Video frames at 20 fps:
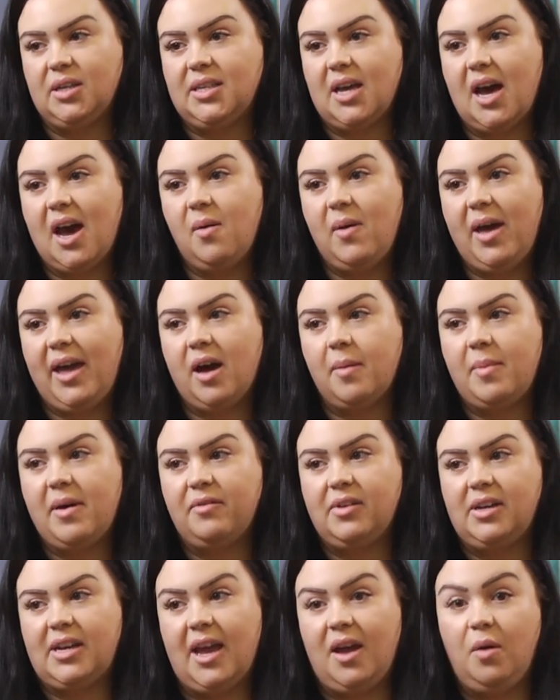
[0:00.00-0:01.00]
I wake up
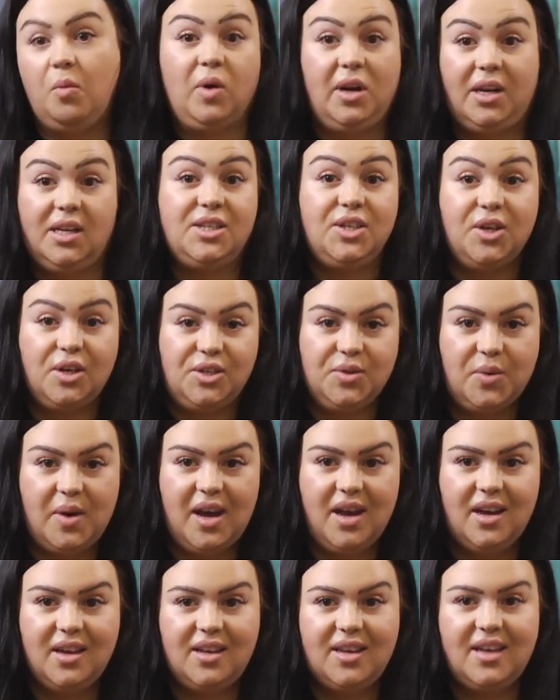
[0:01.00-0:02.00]
every day wanting to go to
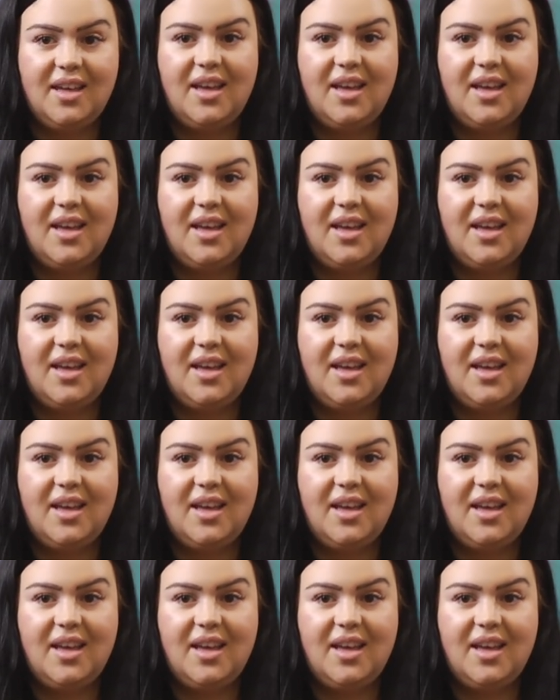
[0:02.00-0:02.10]
work.